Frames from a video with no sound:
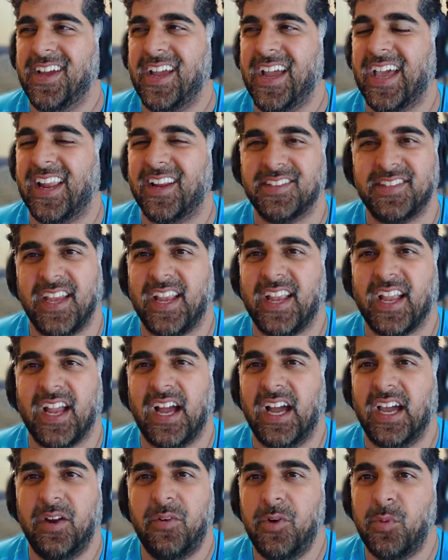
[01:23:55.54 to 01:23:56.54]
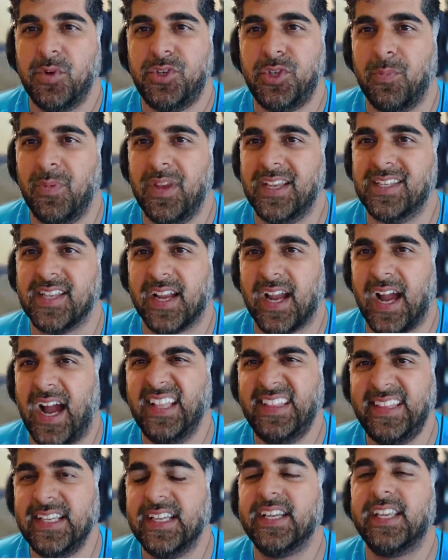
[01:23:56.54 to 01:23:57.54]
and I was like, I don't know what you mean. He's like, I
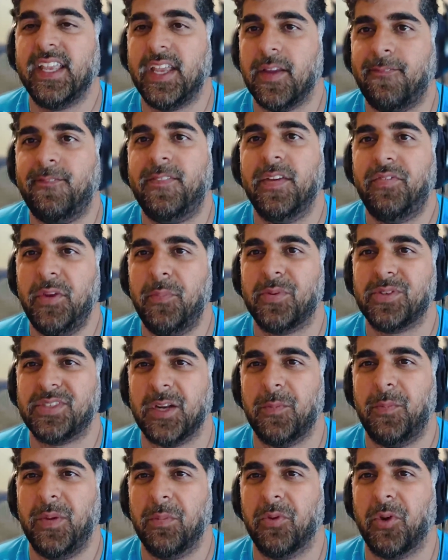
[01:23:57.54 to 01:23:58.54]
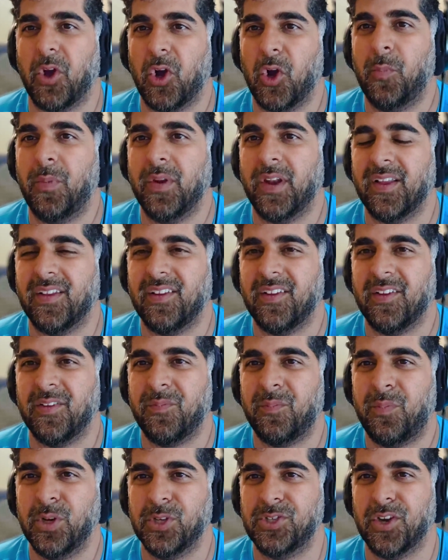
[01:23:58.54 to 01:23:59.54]
think I could get 50% of people to open a
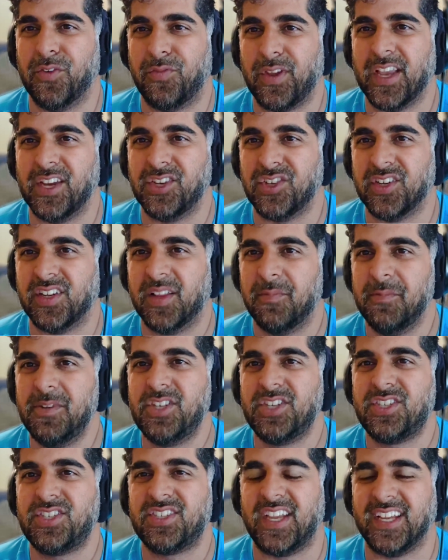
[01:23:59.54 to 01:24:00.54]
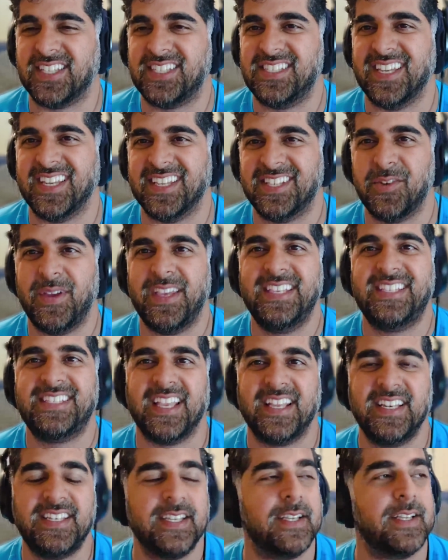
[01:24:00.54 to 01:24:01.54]
push notification. Let me just like see. So he
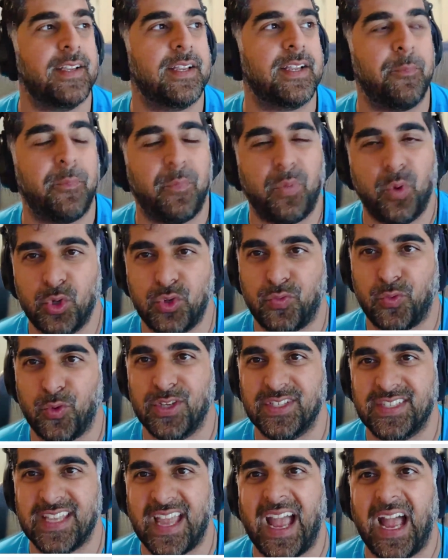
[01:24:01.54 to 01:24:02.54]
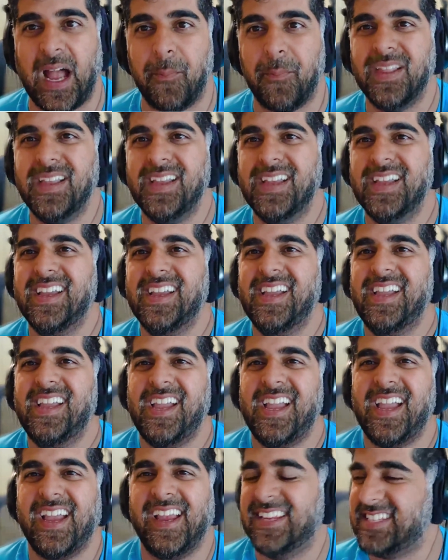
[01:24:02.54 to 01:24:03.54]
sent a push for his app.
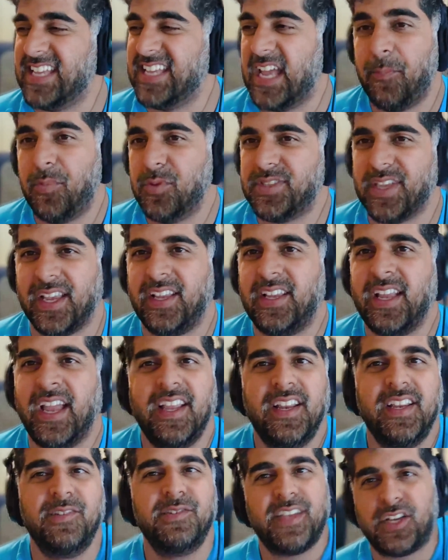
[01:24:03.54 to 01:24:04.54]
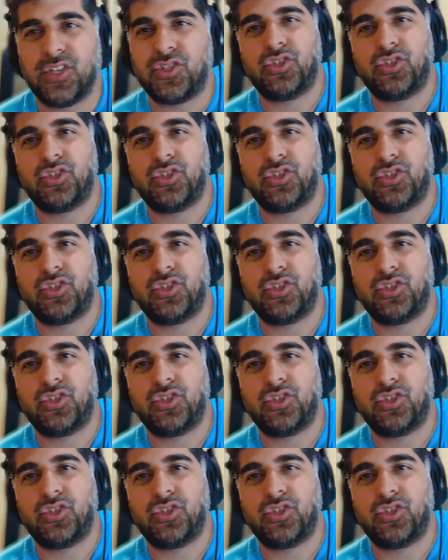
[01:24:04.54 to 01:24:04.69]
And his app was like, had, it was like a